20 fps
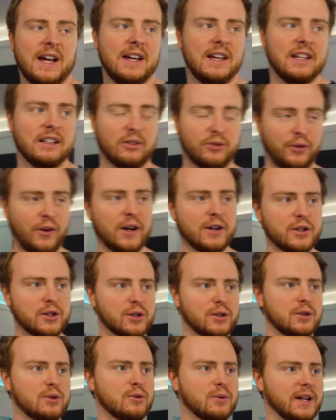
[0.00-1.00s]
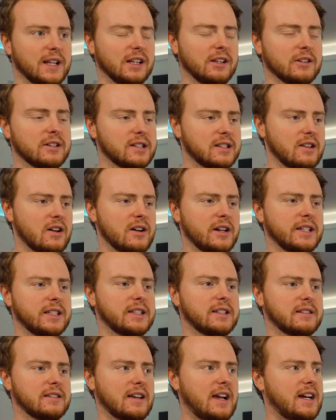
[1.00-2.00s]
It's functional, it looks
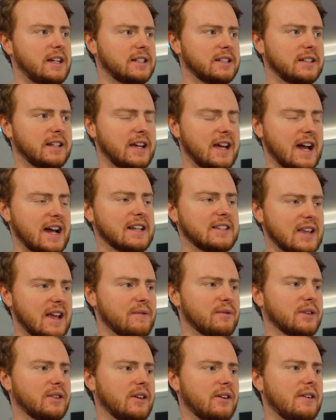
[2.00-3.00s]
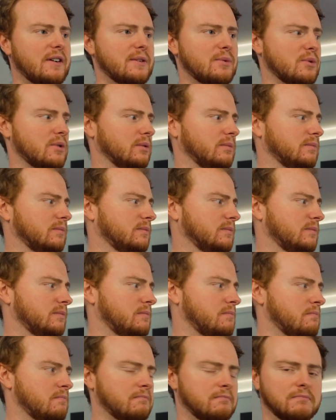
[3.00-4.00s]
nice, and it has everything I want.
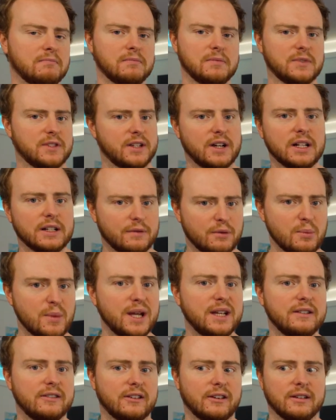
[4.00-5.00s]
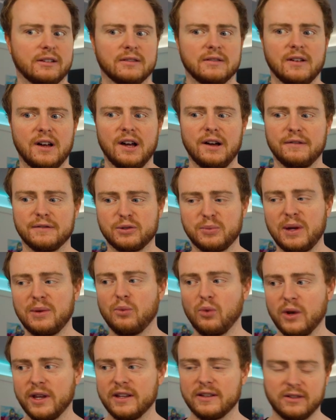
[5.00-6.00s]
It's kind of amazing. I've
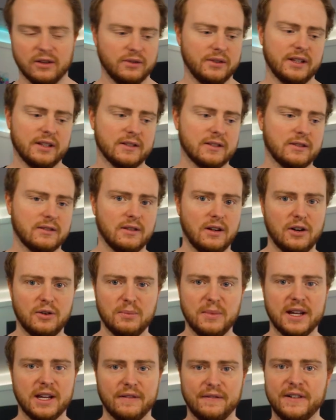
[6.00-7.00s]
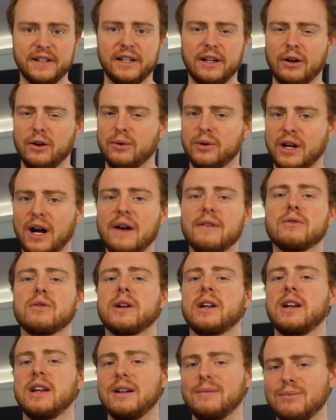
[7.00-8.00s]
spent weeks on this. I'll make a video
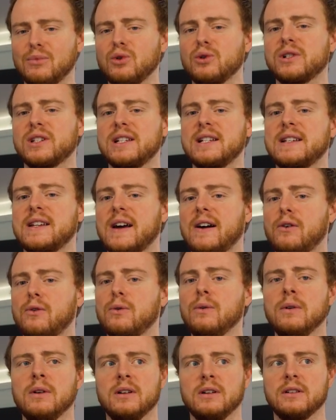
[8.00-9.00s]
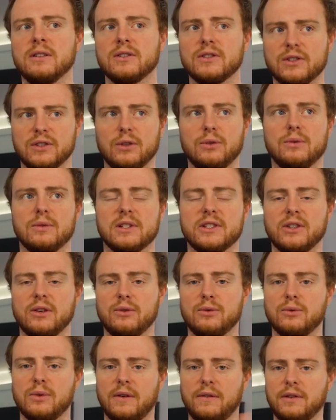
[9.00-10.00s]
covering it in more detail soon.
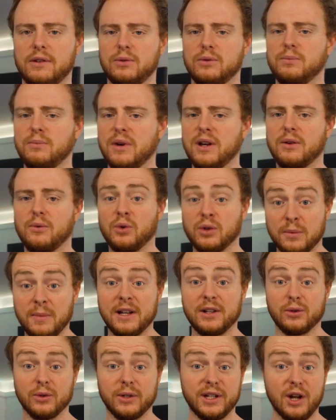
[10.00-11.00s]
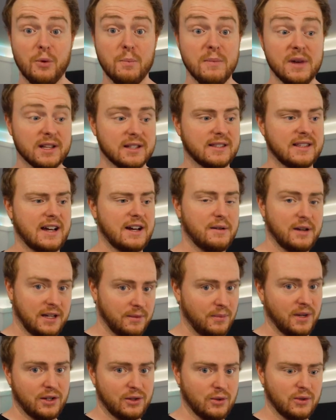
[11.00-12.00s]
So if you want to make sure you don't miss
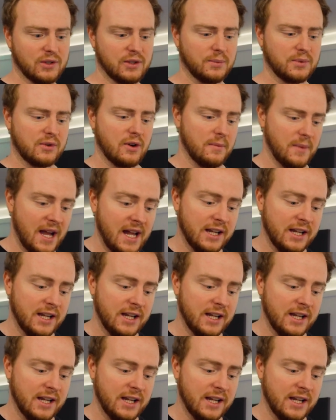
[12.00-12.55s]
that, make sure you subscribe.